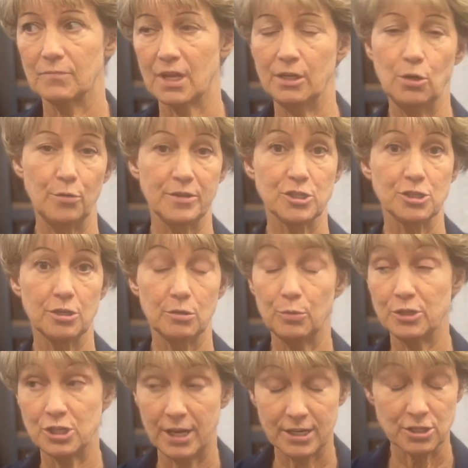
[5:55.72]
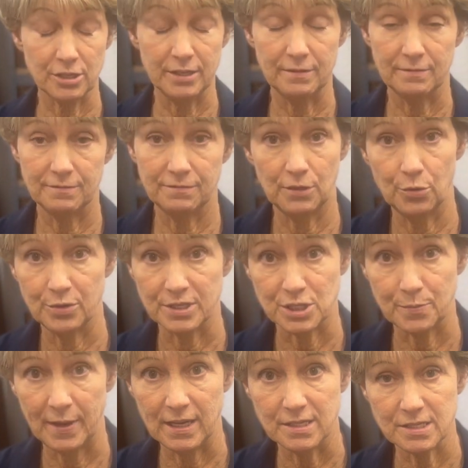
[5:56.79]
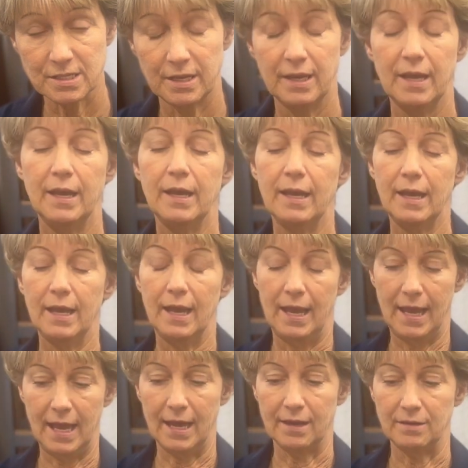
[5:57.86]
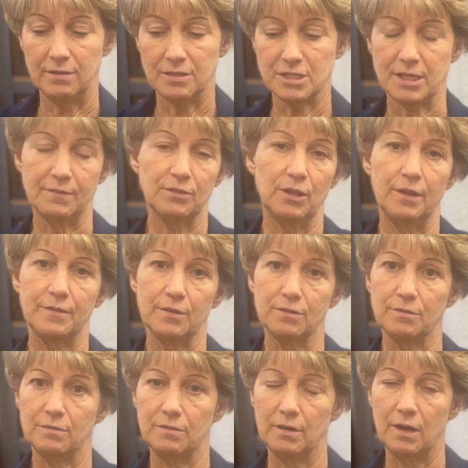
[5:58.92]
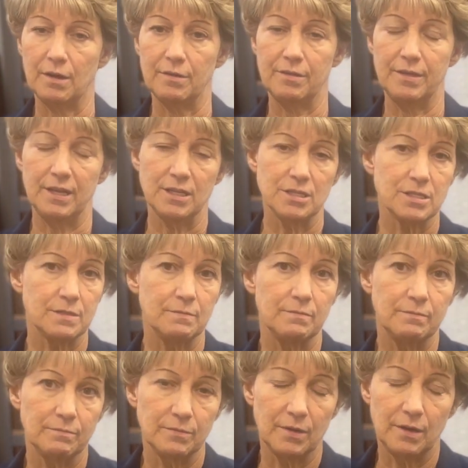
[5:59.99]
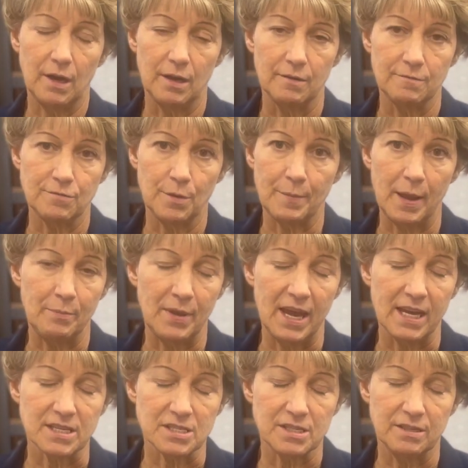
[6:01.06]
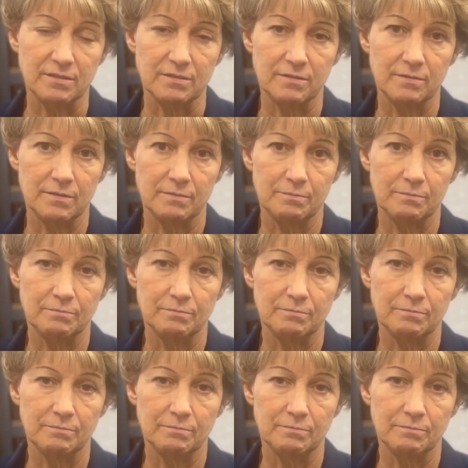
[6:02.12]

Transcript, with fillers: you know, the shirt, which actually flown in space, and several other uh, things uh, from my past and